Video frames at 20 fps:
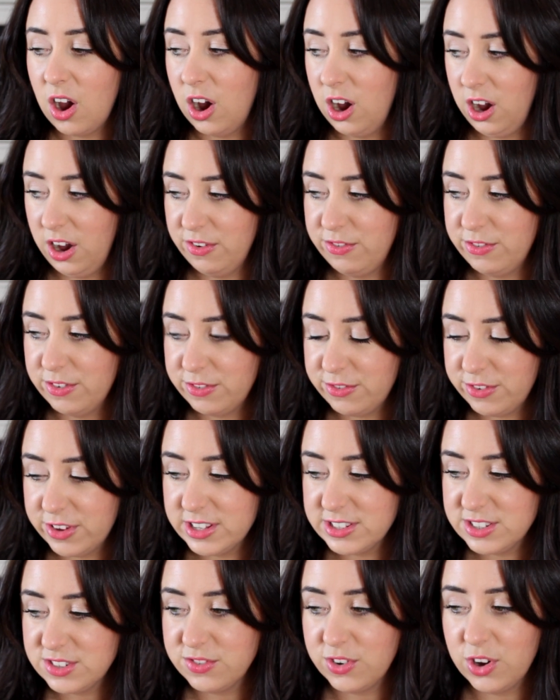off,
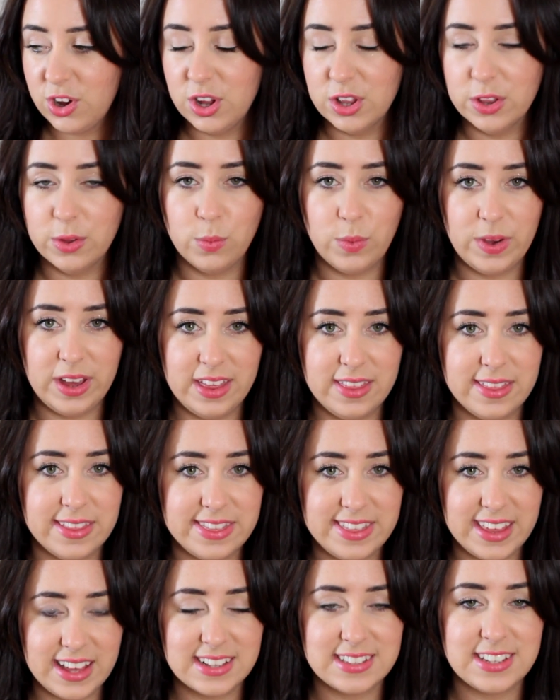first of all,
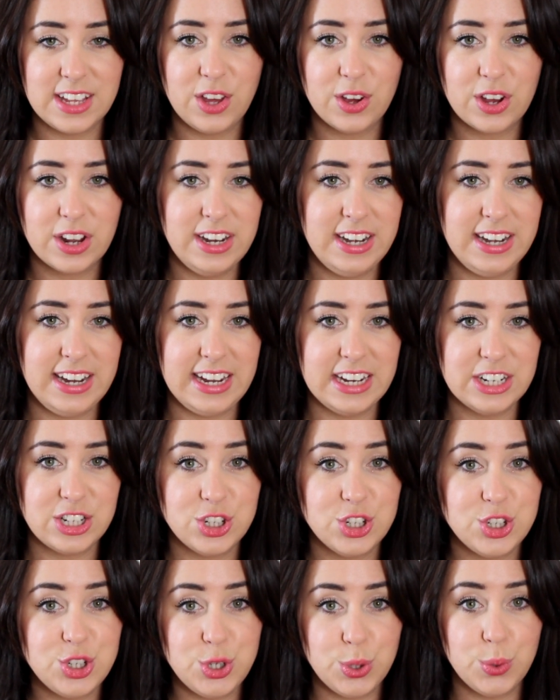with things that you're going to need
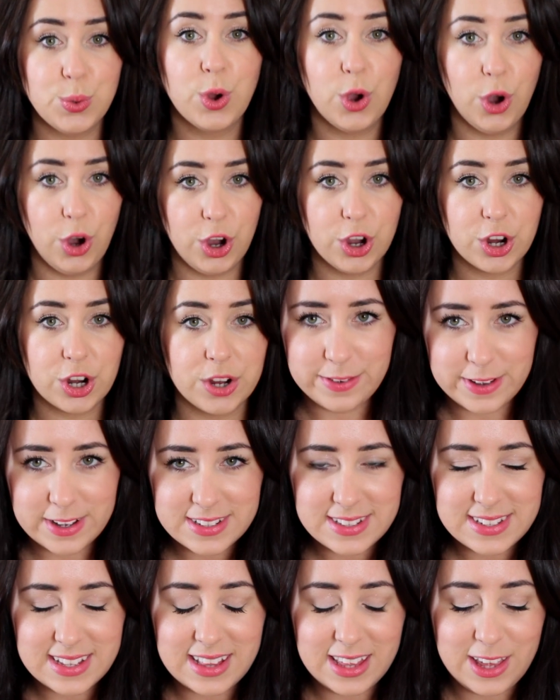to cook. The
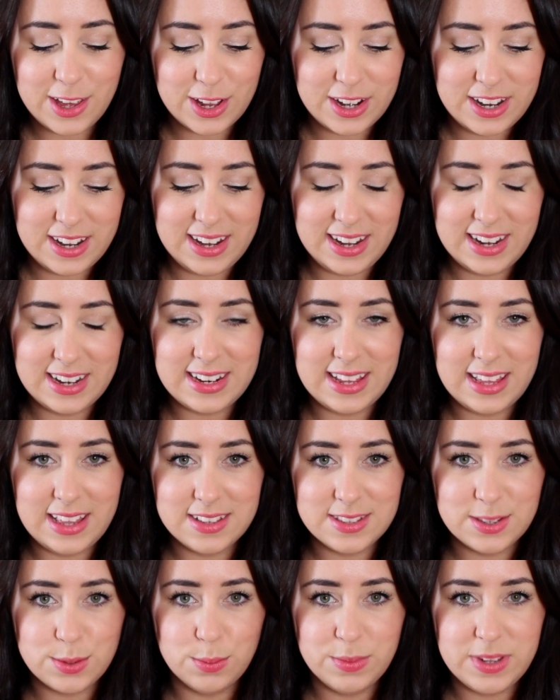first thing that you're going to need
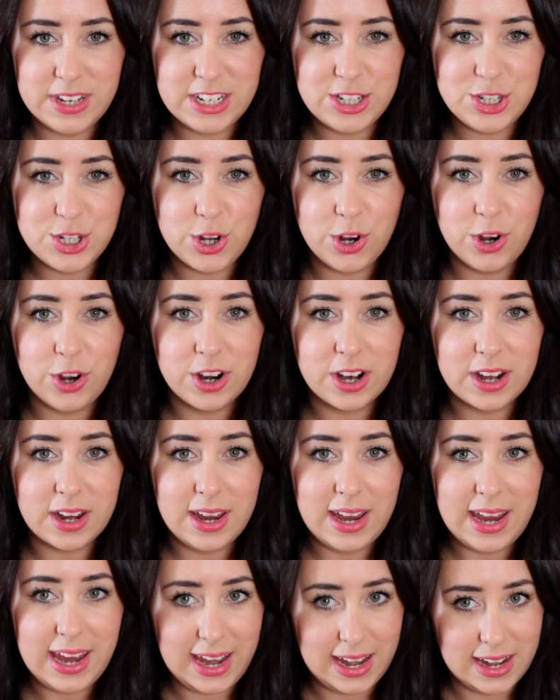is something to cook
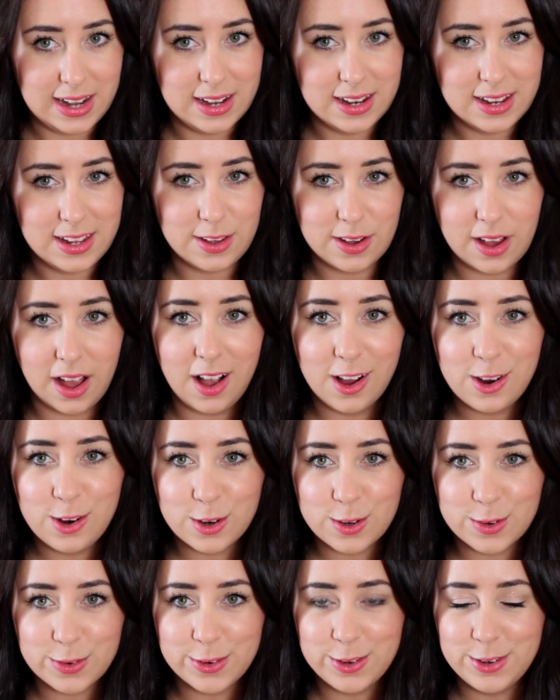in. You can't
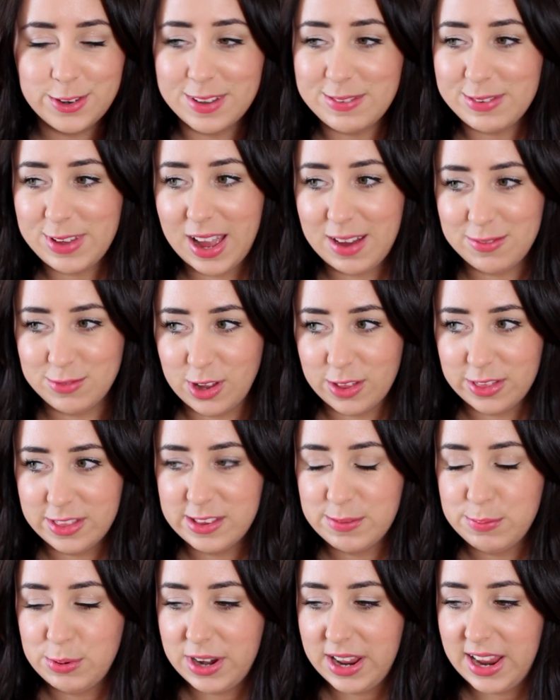cook food if you have
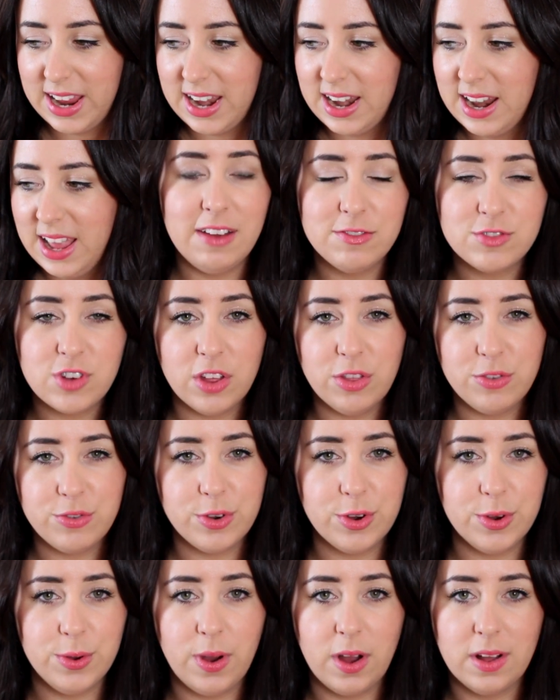nothing to put it in. I've gone
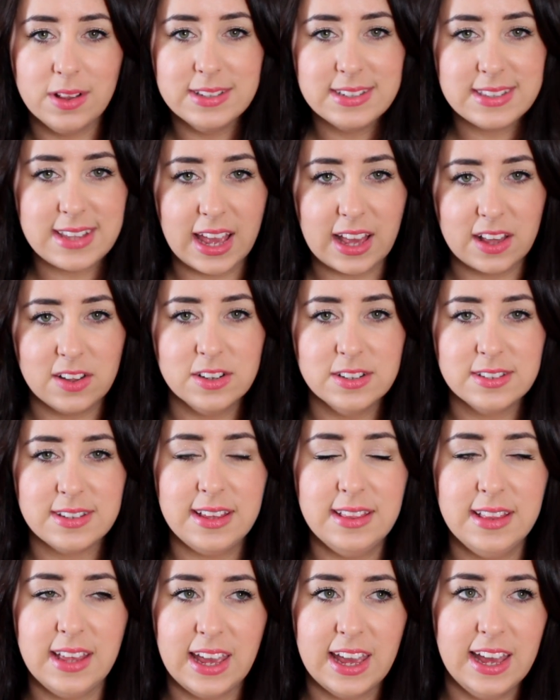through all the cycles
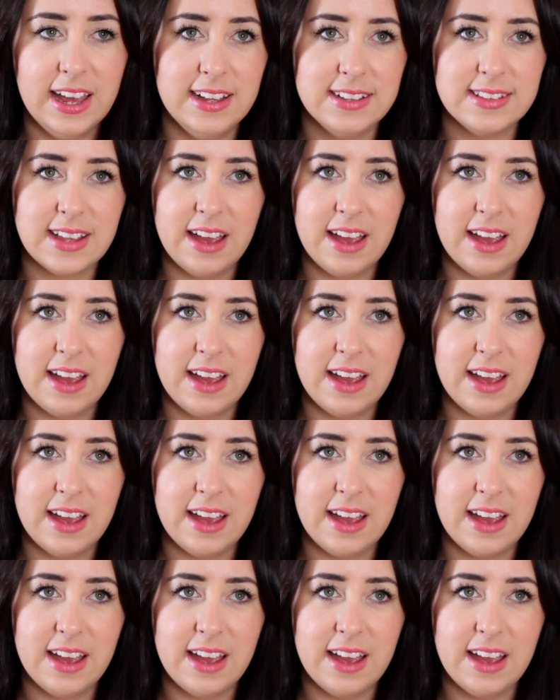in the years.